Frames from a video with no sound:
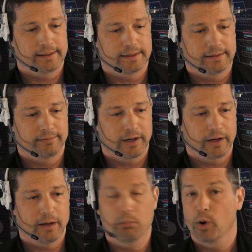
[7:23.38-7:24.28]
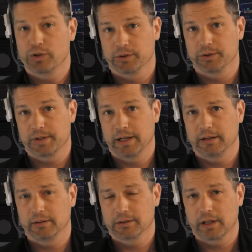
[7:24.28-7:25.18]
a very emotional
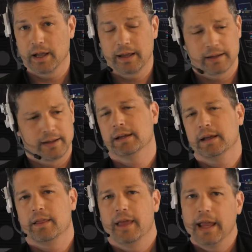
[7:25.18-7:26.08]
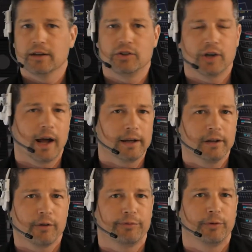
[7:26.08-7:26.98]
scene, it looks like. They had shot
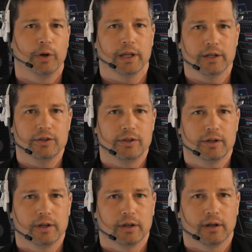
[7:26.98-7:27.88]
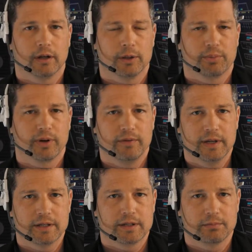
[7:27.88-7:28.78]
enough footage on the
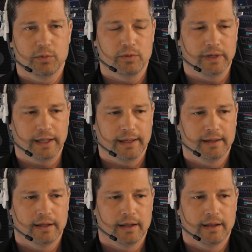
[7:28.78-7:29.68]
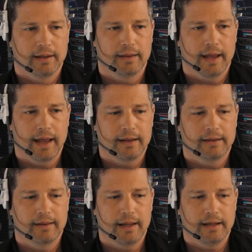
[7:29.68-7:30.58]
previous movie
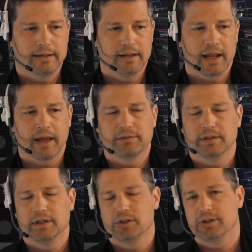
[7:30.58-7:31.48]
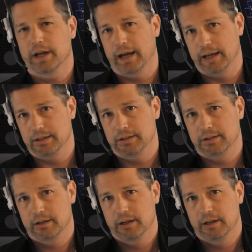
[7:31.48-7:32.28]
that they didn't have to digitize